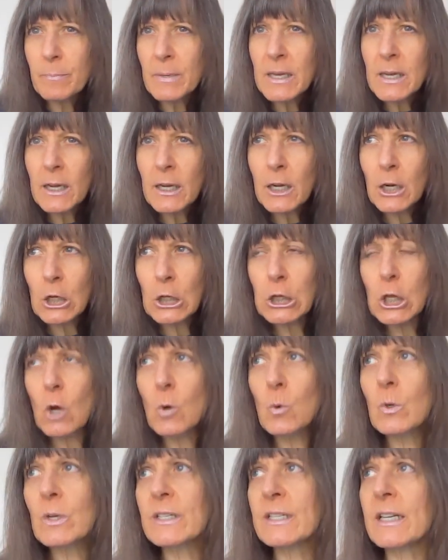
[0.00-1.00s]
being
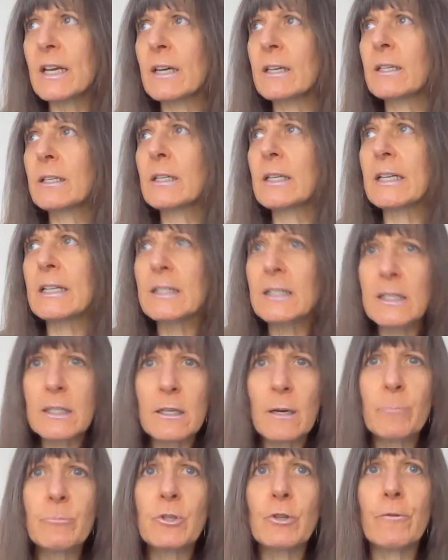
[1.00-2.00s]
cloaked and in
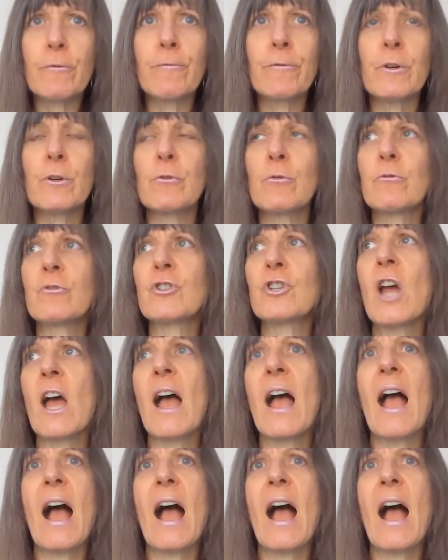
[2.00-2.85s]
subterfuge,